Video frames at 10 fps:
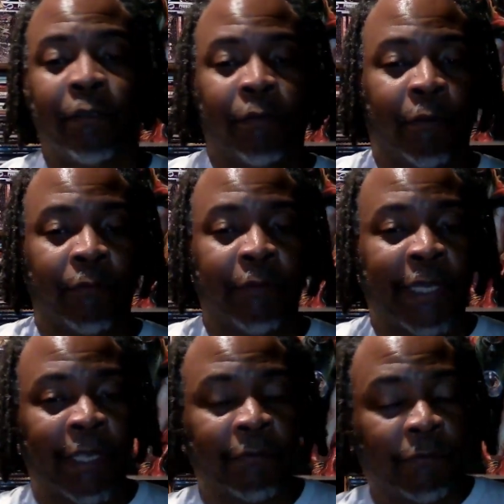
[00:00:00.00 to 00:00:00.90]
you know,
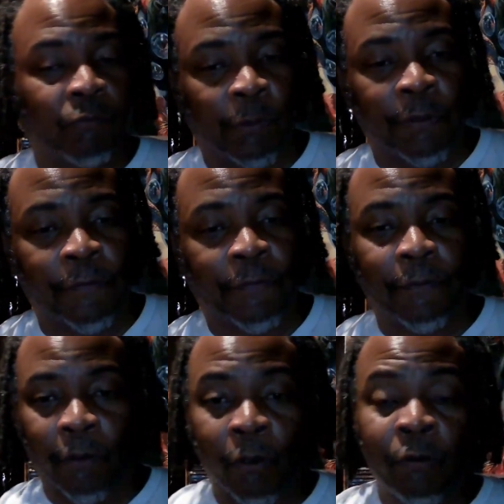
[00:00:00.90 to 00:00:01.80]
that with
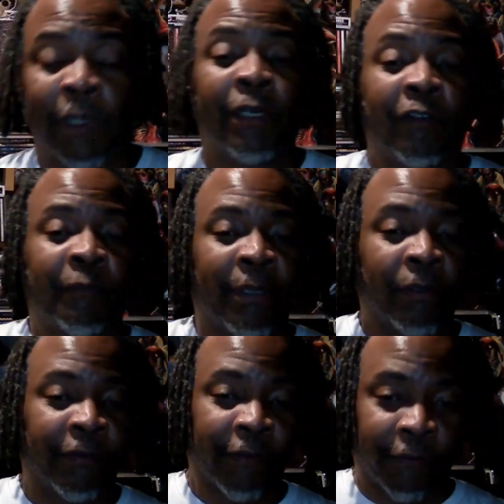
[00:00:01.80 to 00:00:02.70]
her
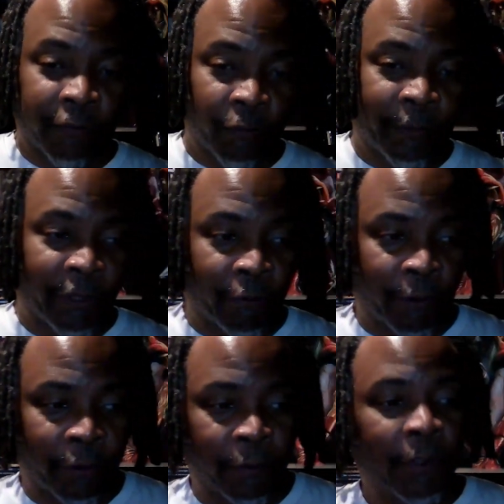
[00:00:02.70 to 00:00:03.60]
inexperience as a
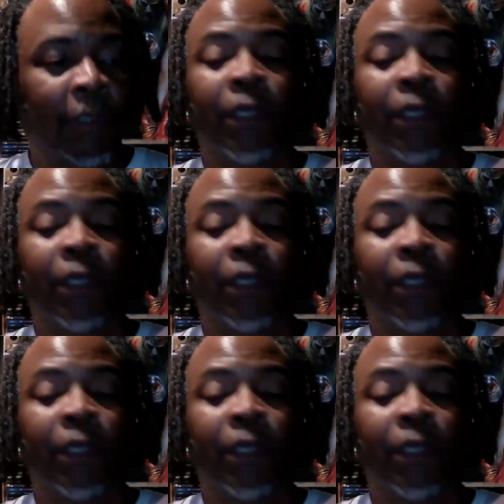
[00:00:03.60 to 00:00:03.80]
superhero,